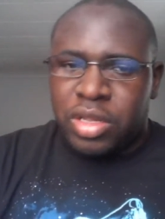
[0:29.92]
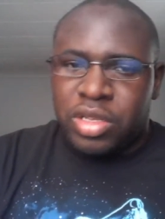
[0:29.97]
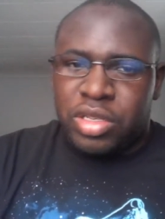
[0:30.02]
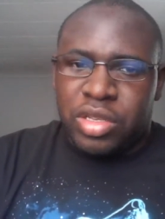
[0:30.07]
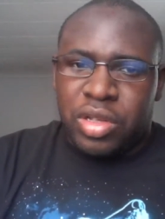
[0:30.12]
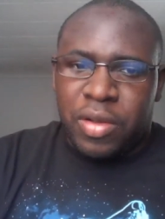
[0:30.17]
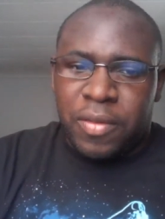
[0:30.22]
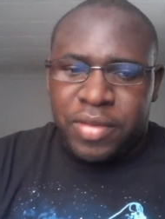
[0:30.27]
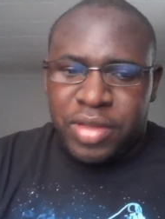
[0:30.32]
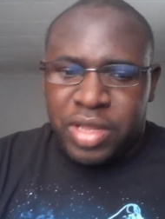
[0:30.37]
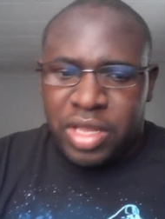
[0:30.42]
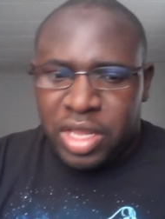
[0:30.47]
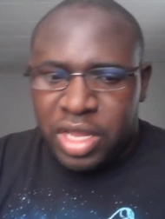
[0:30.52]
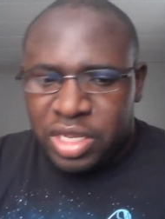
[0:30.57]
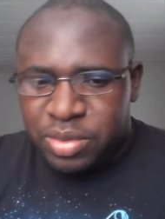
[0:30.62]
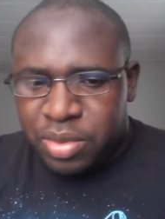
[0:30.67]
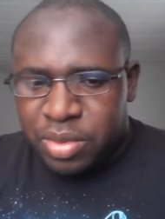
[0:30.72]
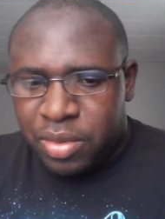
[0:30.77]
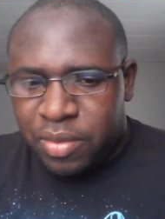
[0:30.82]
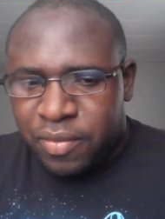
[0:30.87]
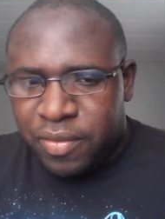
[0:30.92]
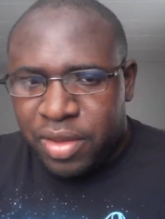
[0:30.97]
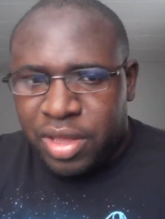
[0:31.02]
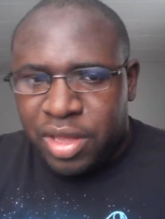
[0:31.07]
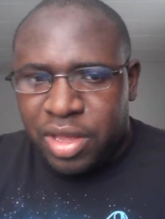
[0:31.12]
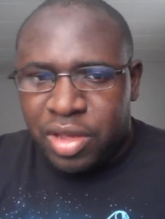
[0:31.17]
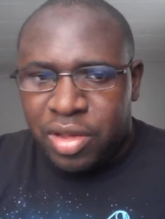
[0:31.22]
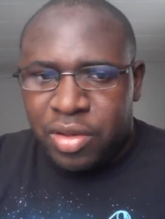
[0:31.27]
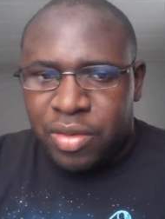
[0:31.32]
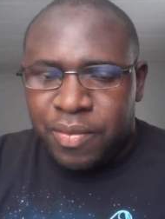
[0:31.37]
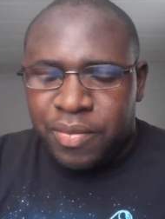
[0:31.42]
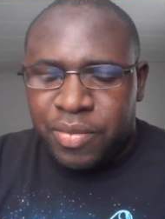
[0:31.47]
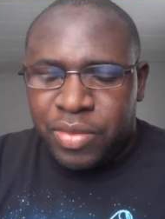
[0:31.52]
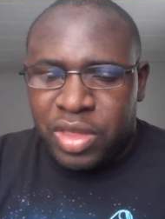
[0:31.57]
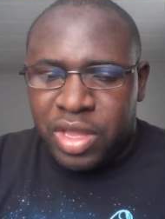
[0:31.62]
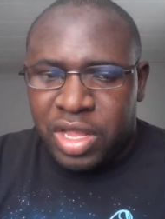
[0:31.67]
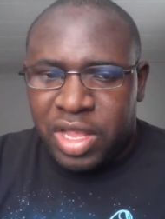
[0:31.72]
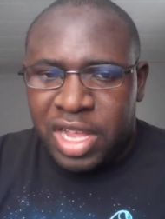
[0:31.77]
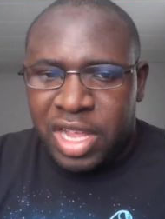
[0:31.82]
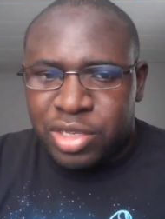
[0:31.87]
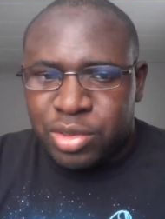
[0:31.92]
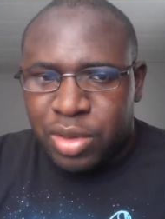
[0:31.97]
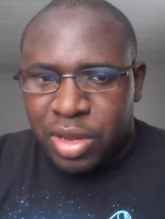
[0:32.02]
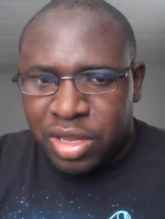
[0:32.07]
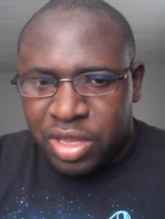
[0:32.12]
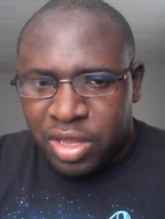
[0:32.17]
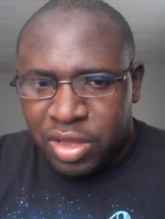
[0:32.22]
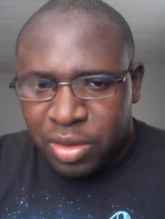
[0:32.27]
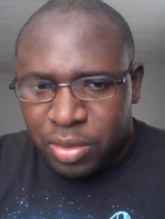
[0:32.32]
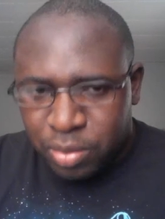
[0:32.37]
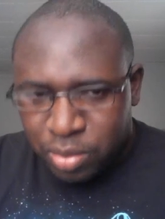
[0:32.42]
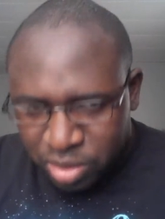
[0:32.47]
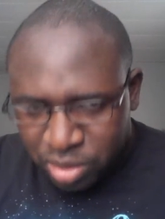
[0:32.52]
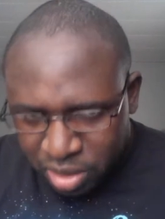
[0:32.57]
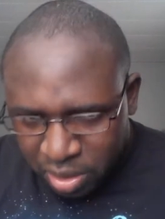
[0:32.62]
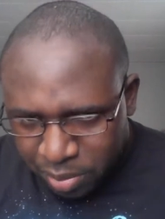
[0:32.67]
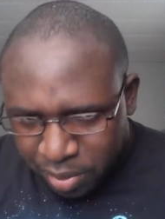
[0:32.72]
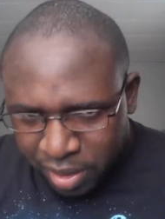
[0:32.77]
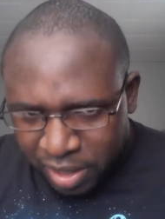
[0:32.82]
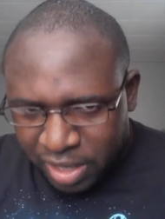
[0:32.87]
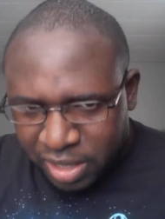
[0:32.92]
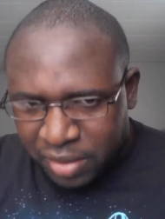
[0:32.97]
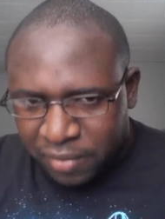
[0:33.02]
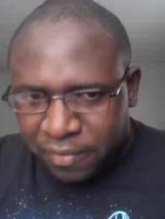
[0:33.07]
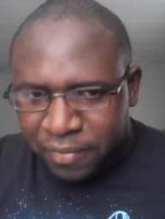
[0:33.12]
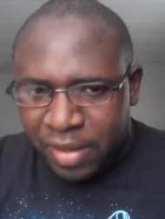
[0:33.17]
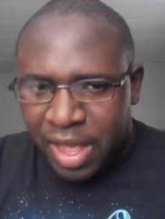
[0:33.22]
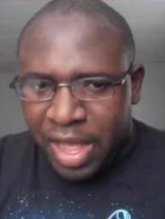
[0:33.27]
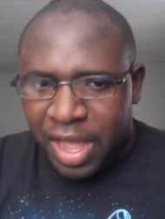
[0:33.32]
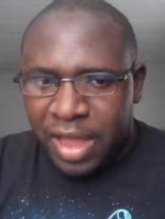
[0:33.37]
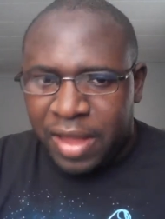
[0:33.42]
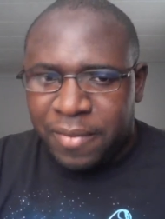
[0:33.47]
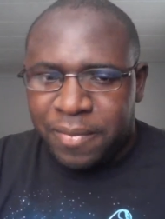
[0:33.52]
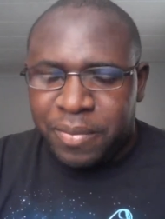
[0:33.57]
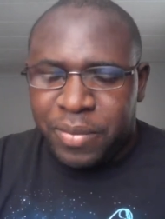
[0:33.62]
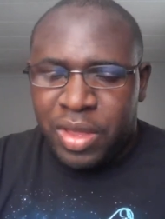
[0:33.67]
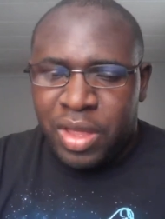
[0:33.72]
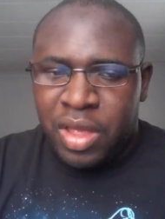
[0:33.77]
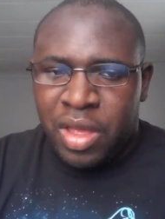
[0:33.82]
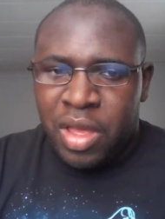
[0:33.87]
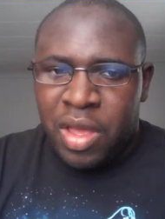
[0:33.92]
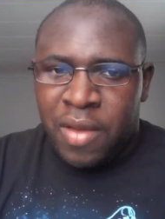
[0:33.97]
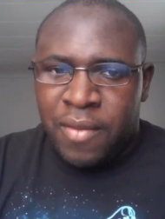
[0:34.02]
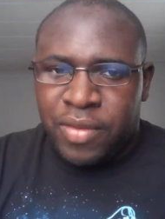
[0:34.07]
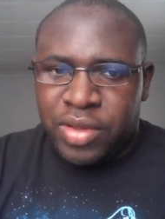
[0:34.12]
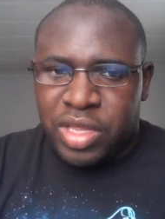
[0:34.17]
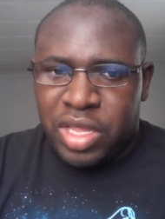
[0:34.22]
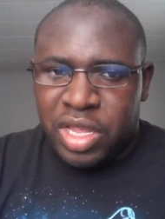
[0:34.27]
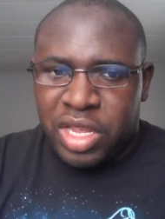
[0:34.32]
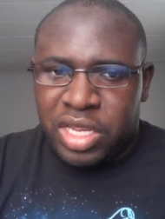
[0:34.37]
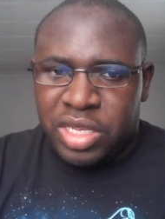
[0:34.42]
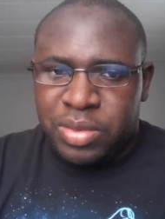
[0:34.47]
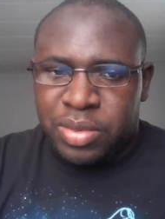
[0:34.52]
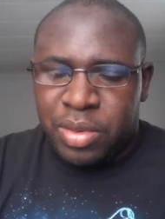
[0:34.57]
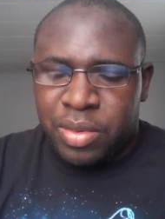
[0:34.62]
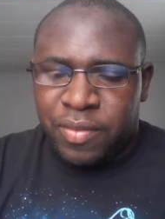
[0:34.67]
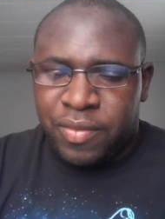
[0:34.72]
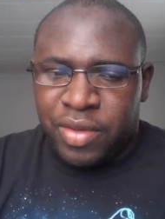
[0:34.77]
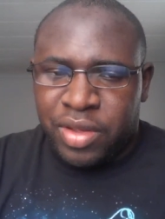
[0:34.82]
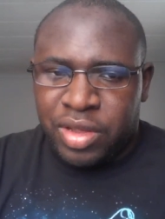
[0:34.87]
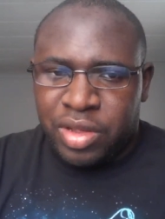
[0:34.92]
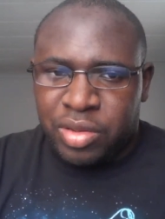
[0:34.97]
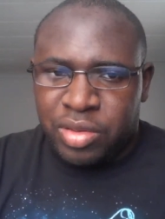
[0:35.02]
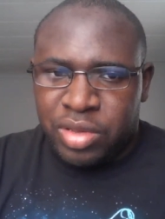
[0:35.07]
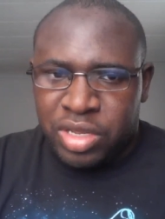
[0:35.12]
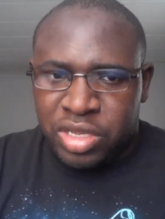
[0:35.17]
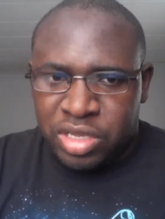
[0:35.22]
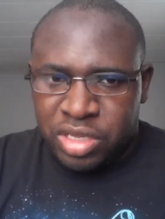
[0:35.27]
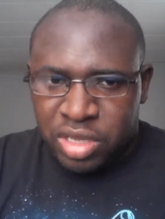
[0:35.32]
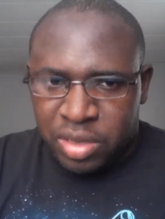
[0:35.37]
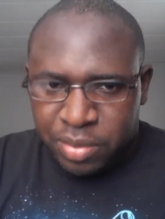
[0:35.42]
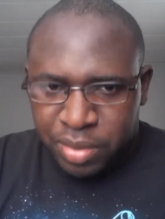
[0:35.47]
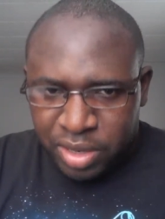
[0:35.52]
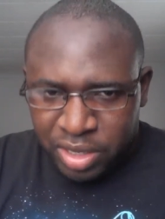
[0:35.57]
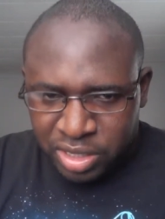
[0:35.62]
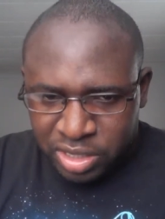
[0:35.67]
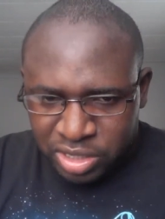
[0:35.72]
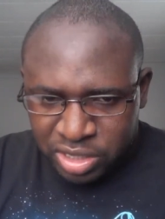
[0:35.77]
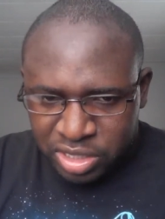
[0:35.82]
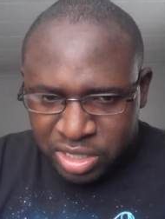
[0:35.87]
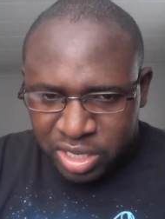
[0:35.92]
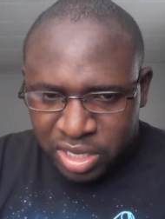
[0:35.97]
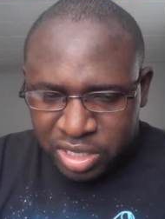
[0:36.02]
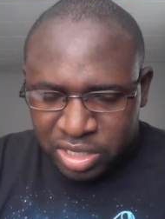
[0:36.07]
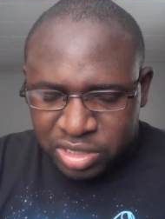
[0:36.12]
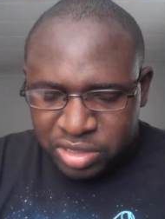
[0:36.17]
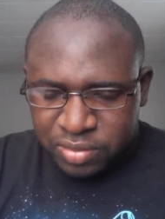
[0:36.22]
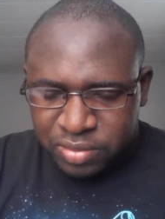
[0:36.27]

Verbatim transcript: So for today's poem video, the last one I did was number 85. For today's poem video, this is number 86.